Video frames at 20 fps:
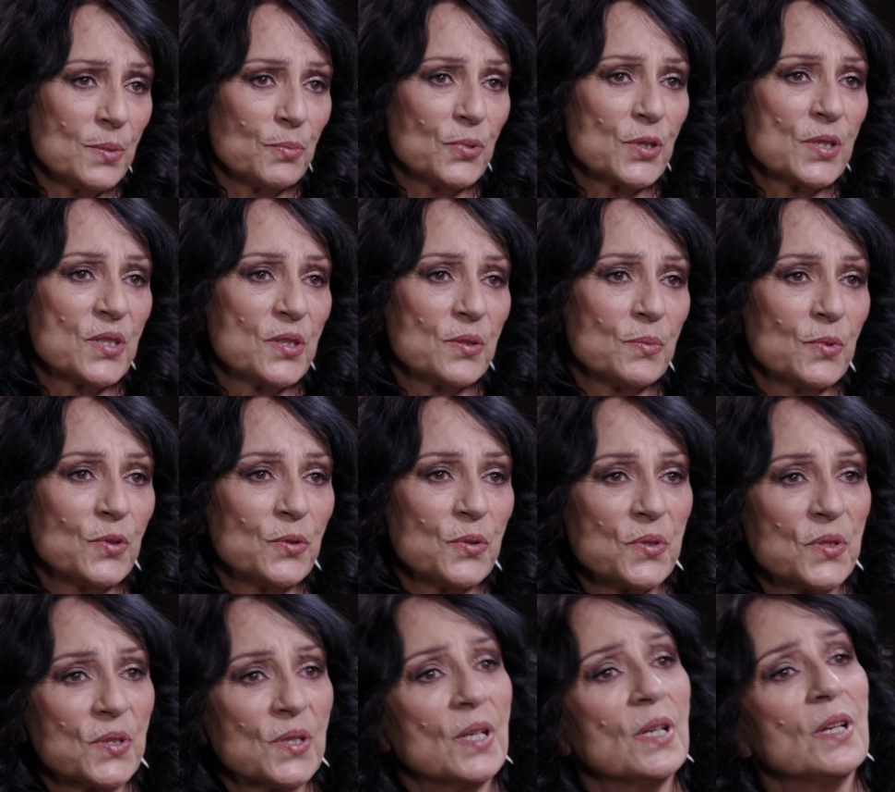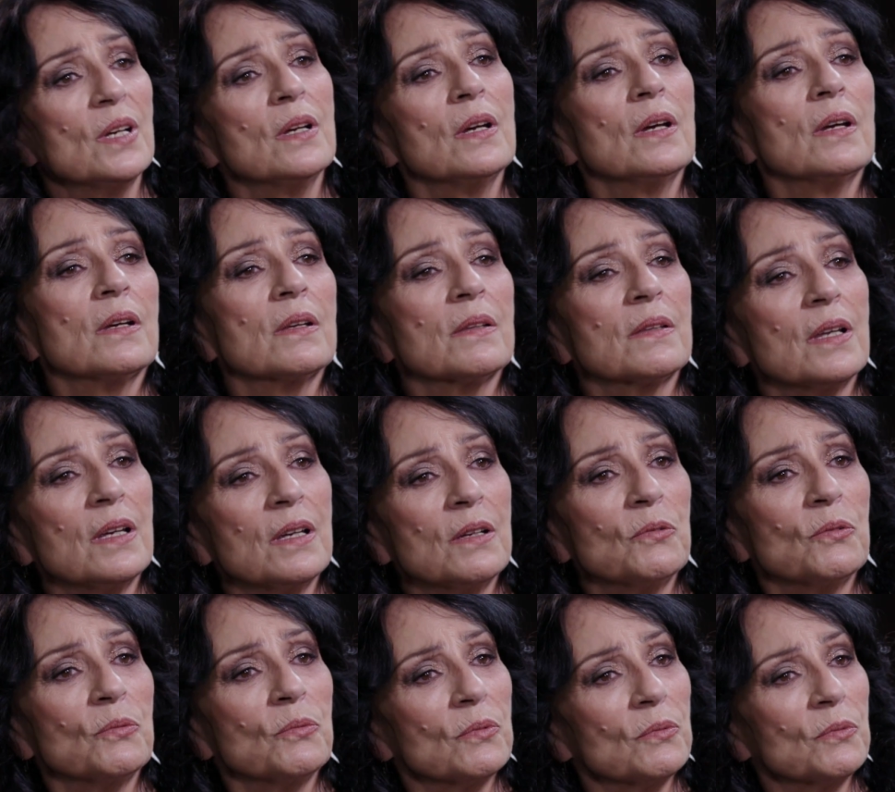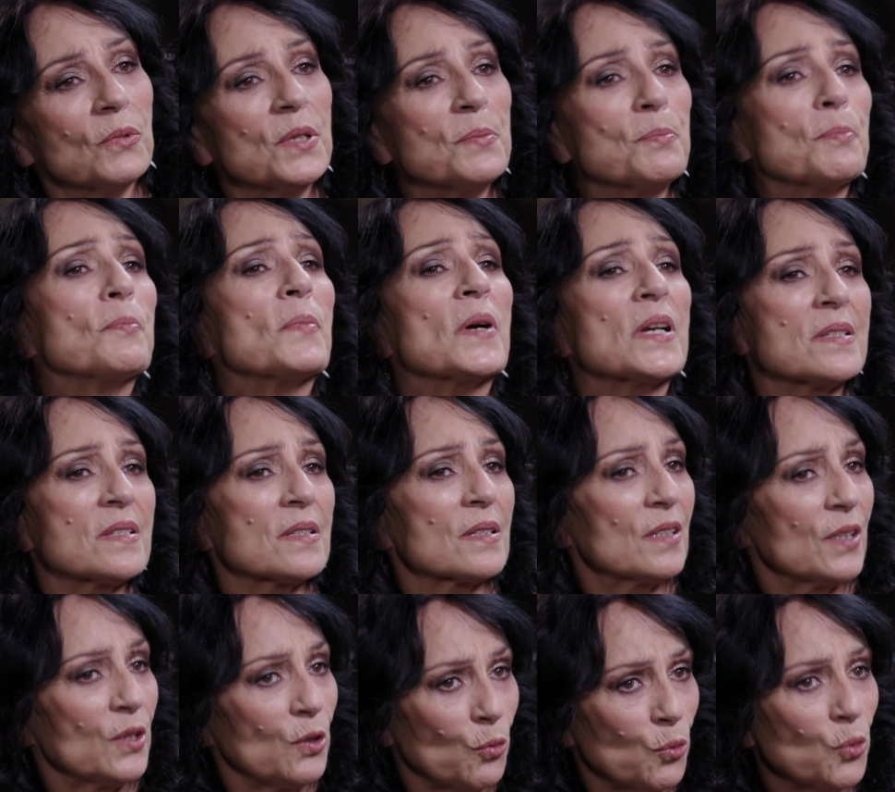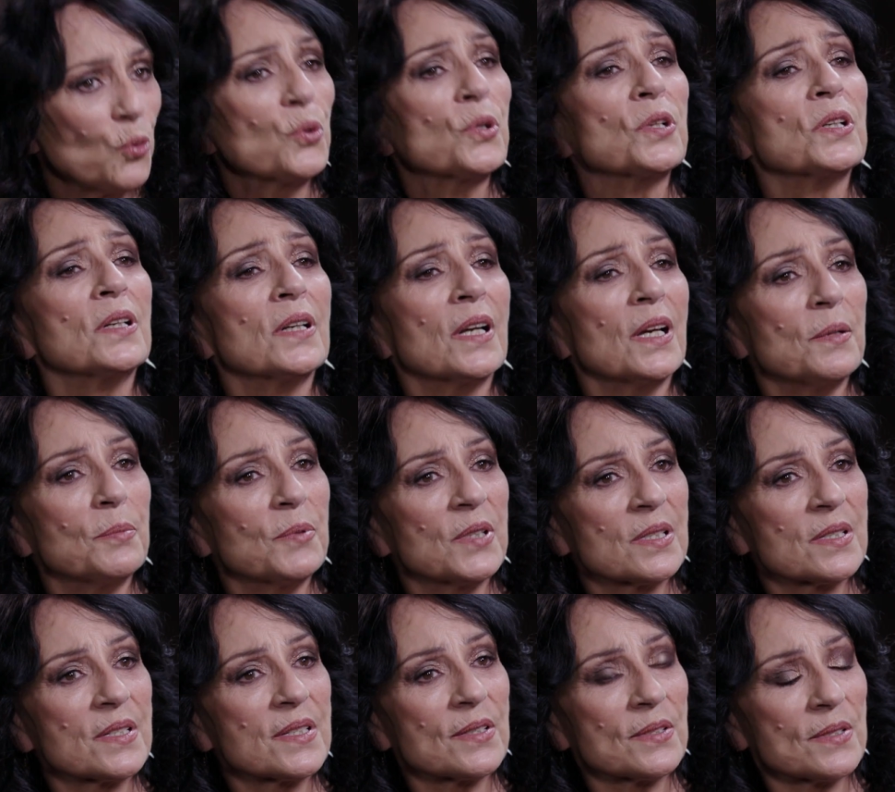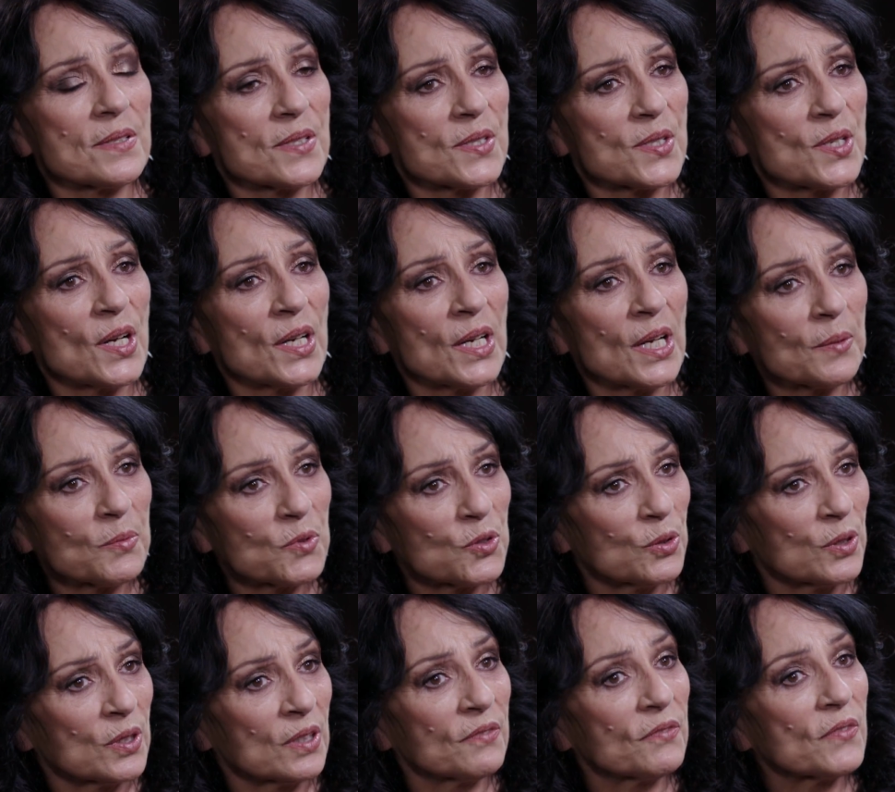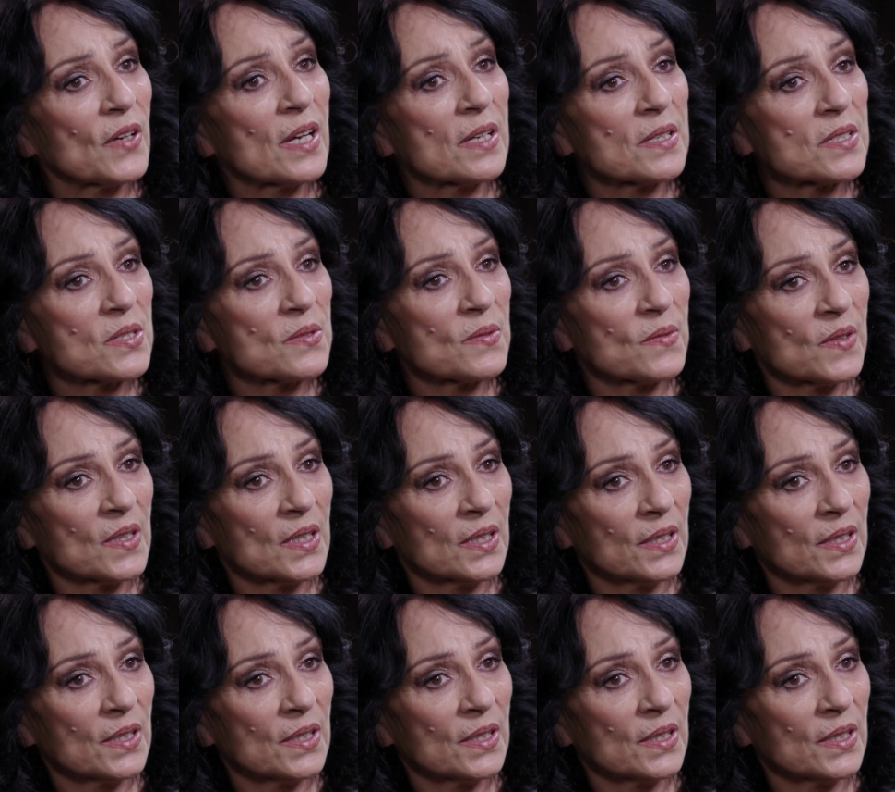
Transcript: principles that we basically ordered Labour to side up to in advance of the